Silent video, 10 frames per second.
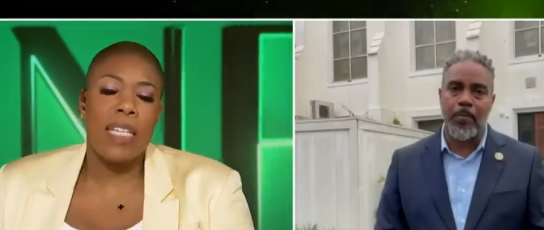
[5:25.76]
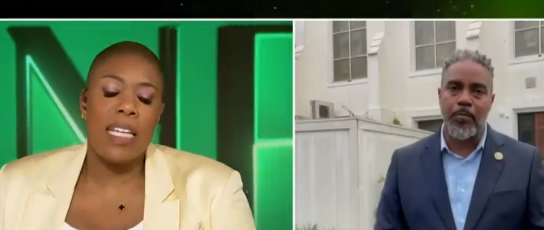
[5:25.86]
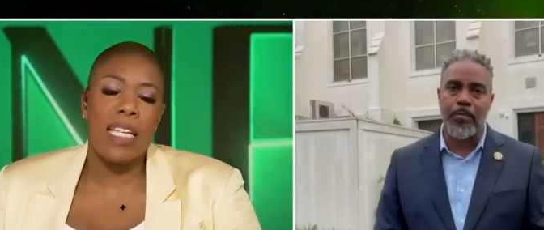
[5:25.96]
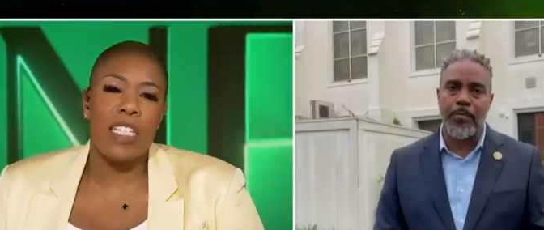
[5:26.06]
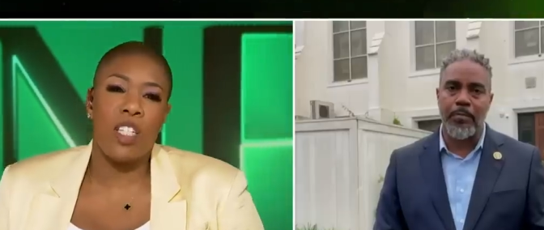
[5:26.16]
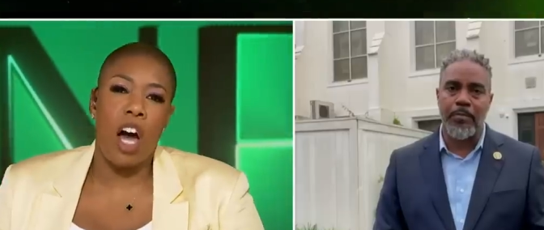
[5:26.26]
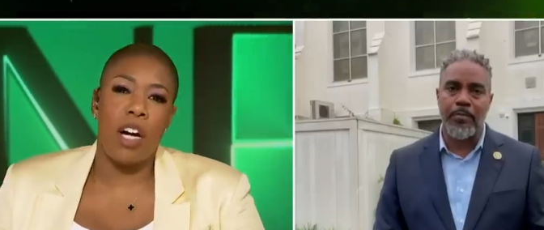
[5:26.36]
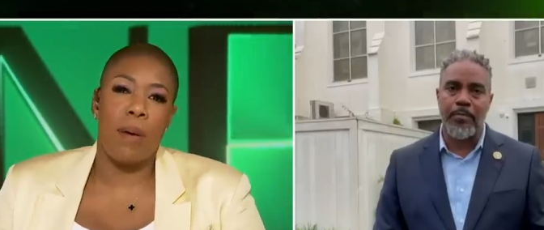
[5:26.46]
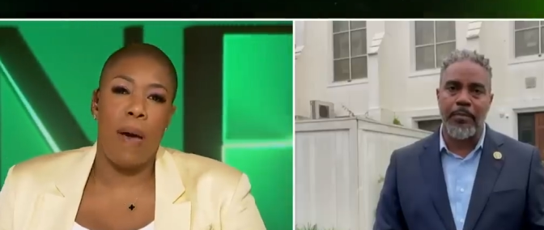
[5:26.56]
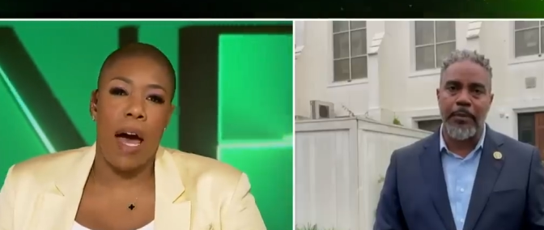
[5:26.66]
Speaker 1: let, let's
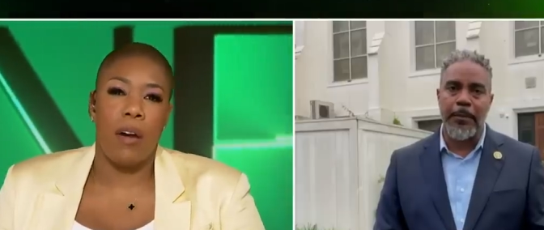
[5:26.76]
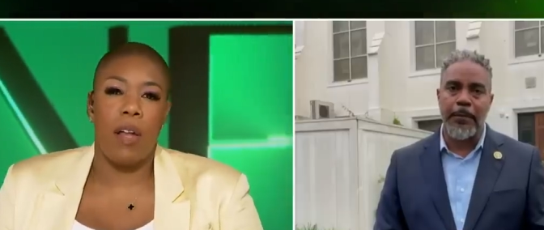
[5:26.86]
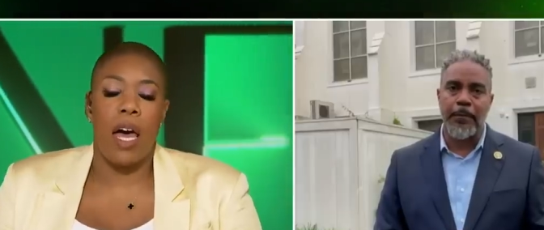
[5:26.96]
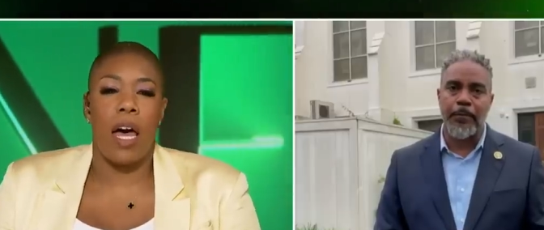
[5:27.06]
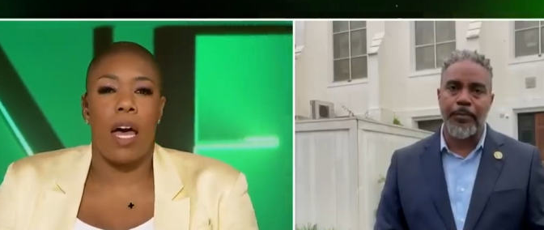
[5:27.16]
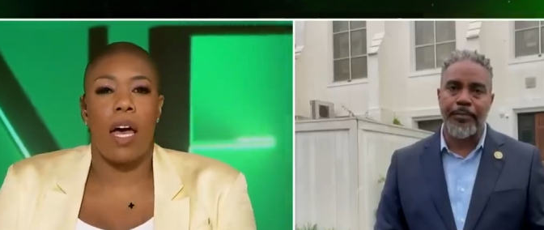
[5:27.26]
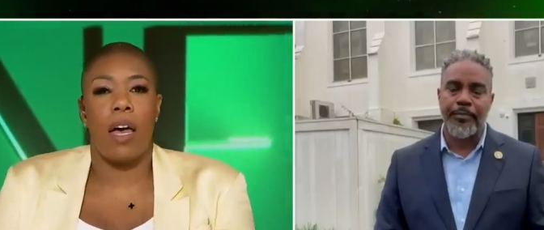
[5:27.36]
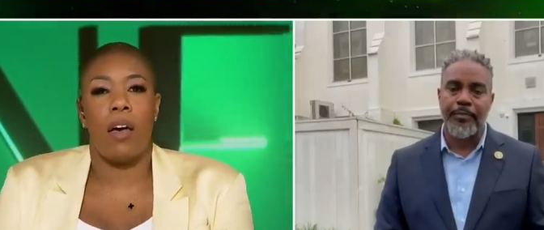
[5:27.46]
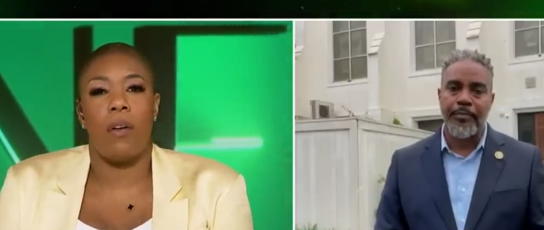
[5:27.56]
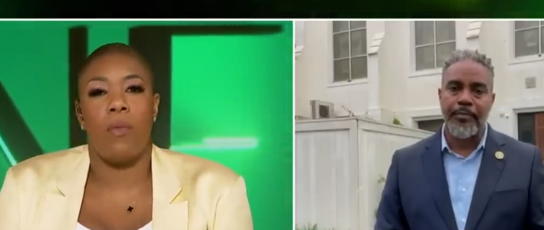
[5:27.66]
talk about
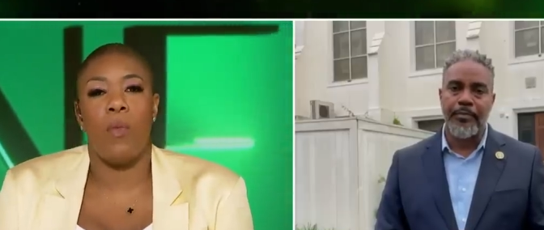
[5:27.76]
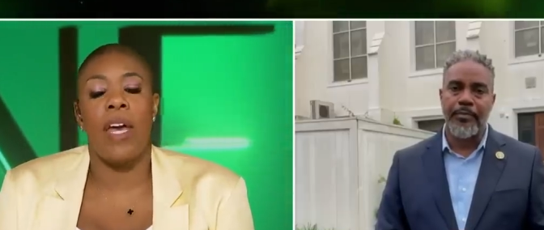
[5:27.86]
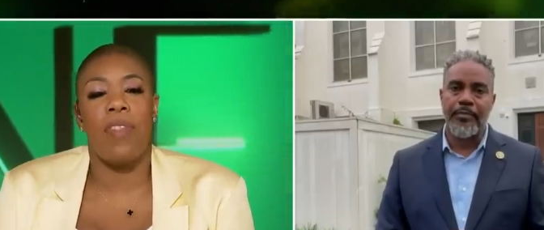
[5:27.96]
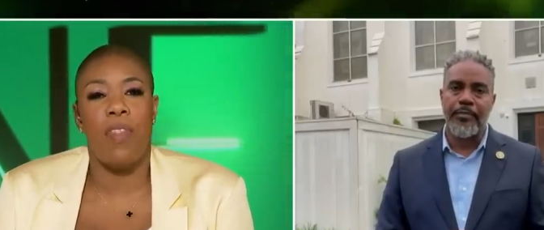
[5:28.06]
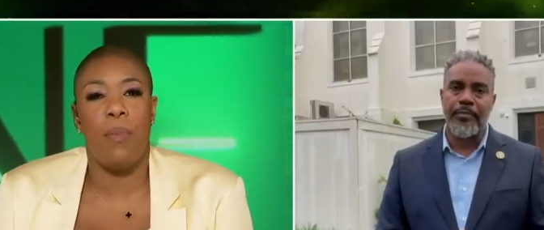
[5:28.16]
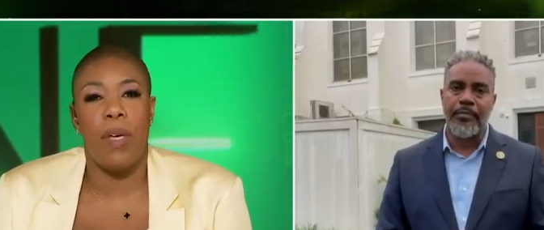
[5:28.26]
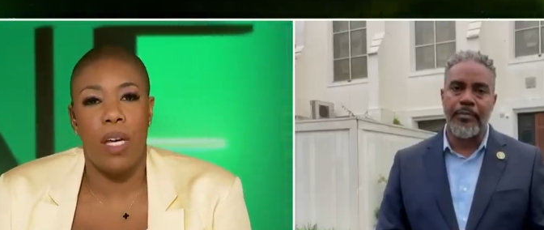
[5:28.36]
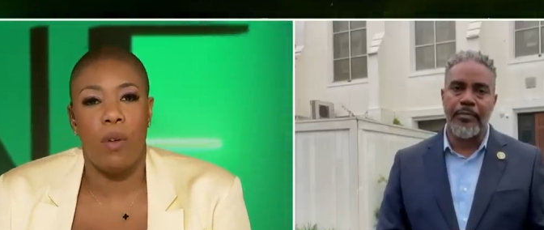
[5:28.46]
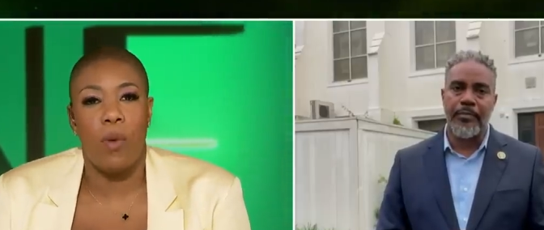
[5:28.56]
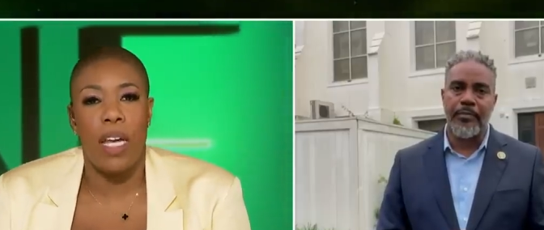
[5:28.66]
uh, when the
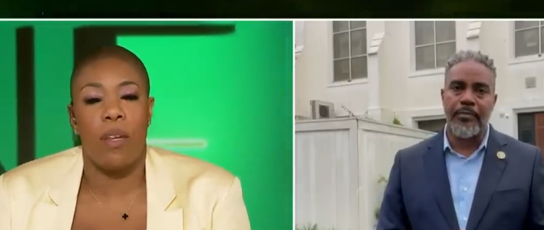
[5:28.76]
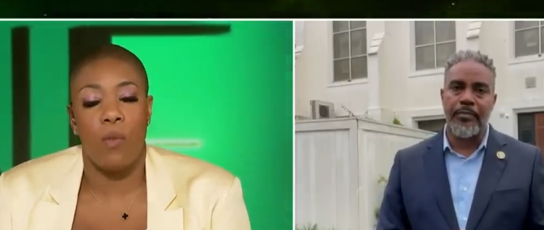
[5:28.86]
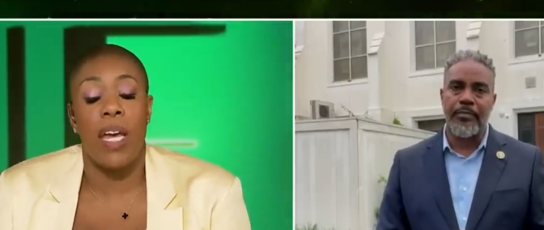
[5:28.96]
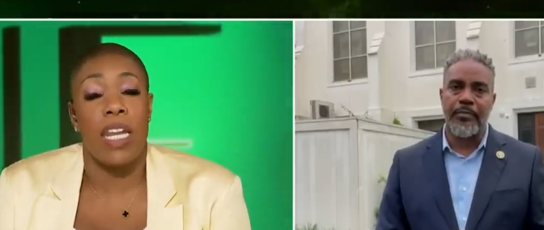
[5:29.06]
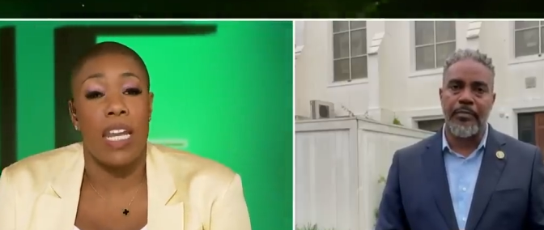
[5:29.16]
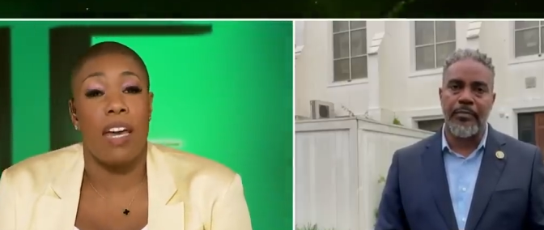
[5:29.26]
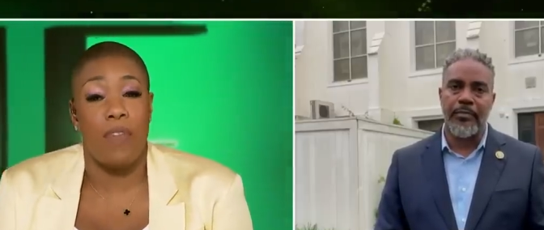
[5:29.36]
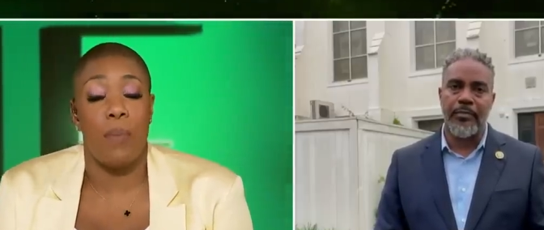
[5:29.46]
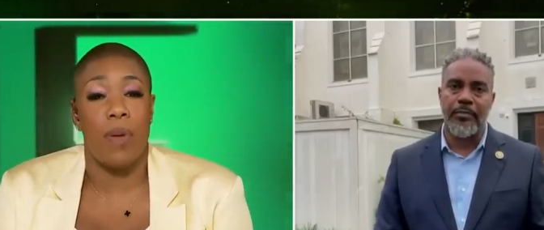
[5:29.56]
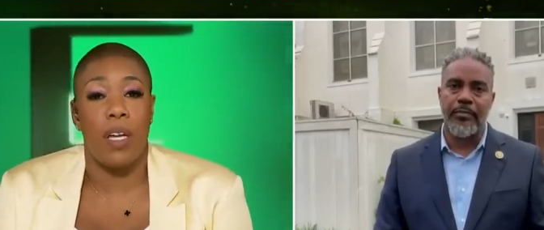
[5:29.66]
bill, when, when and
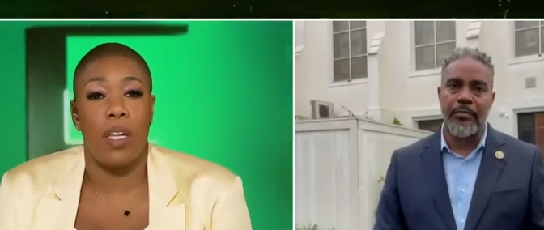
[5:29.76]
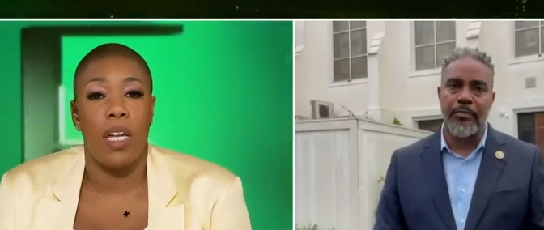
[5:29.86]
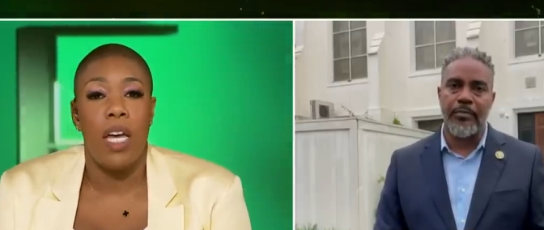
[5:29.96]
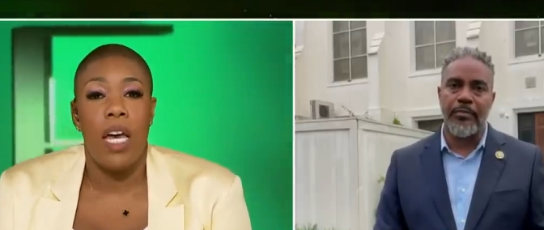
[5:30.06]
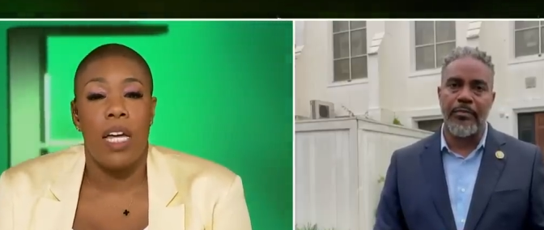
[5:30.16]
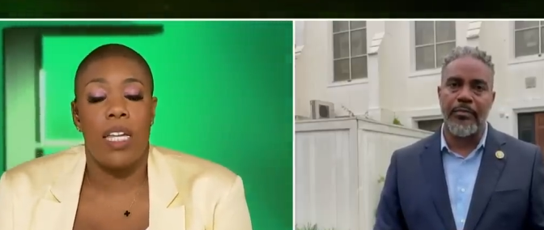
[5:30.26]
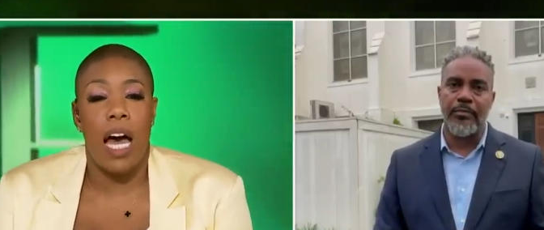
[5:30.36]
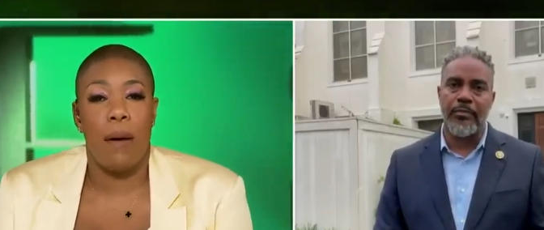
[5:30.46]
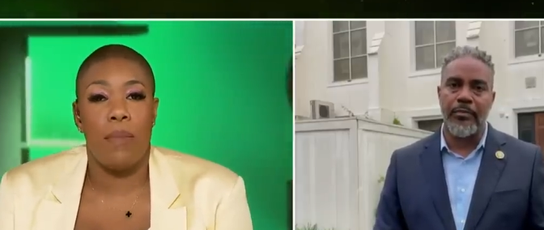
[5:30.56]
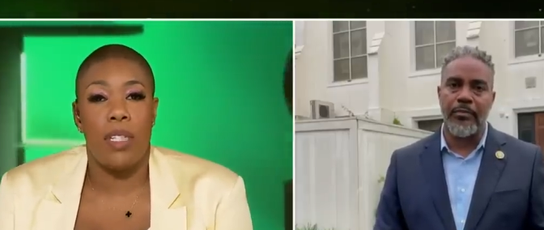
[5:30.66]
if a bill
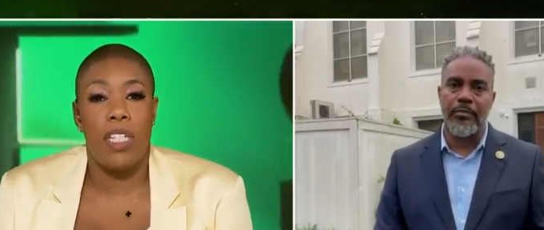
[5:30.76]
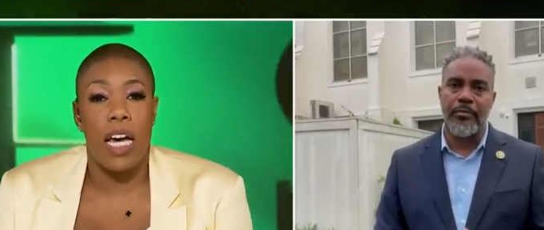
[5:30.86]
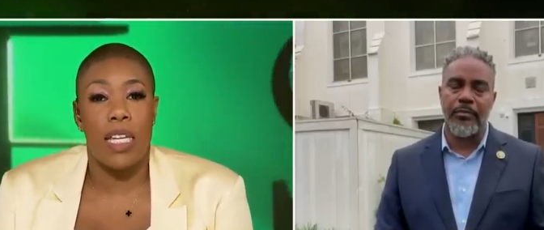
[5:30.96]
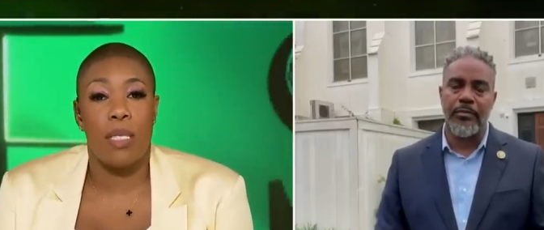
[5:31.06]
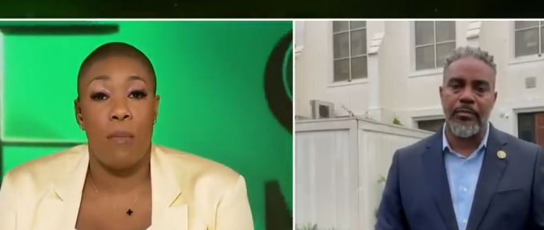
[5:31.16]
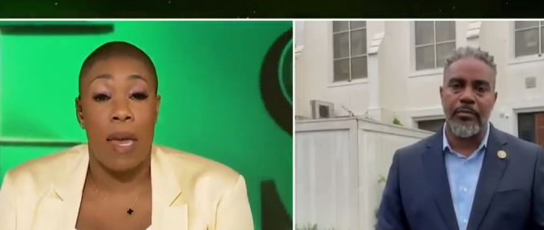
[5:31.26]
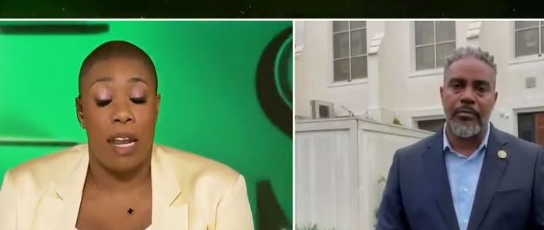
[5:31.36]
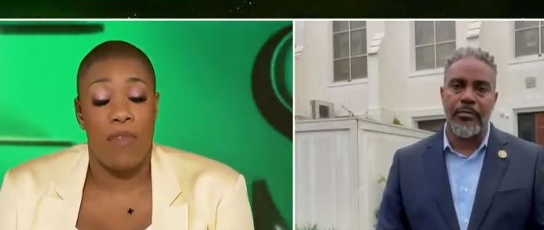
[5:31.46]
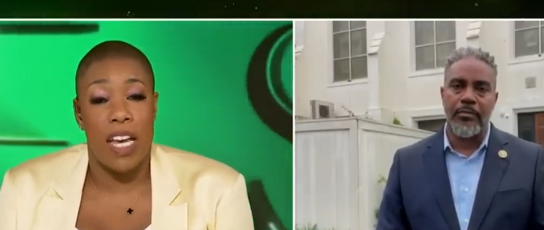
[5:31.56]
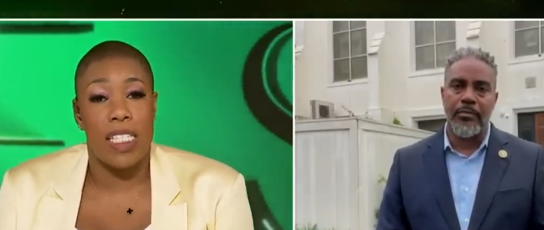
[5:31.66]
um, does
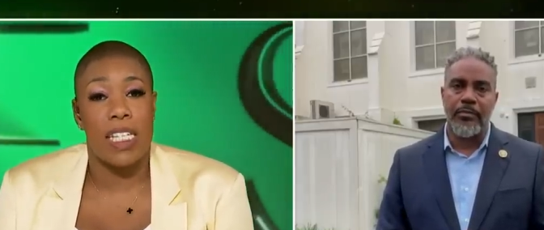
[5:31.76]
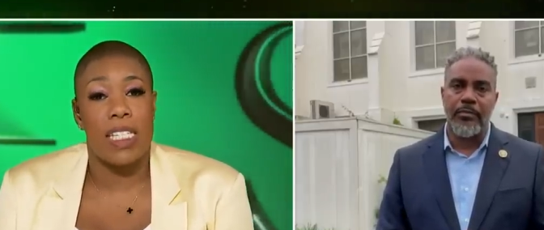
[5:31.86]
manifest